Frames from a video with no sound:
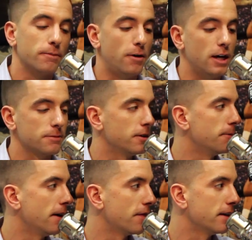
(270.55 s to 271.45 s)
Or possibly
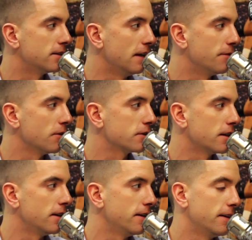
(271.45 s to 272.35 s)
you might think Denver is
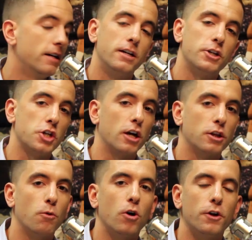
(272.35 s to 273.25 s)
going to
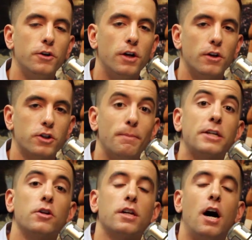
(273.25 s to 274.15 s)
shock the world. Who knows? So
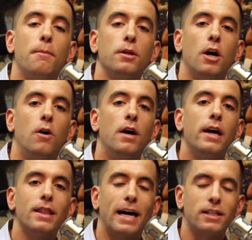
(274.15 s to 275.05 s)
make sure to comment below,
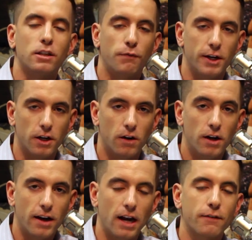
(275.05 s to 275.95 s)
like this video,
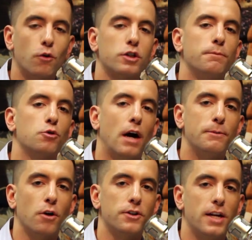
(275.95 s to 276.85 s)
and, of course,
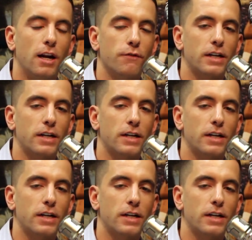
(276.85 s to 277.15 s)
subscribe to our channel.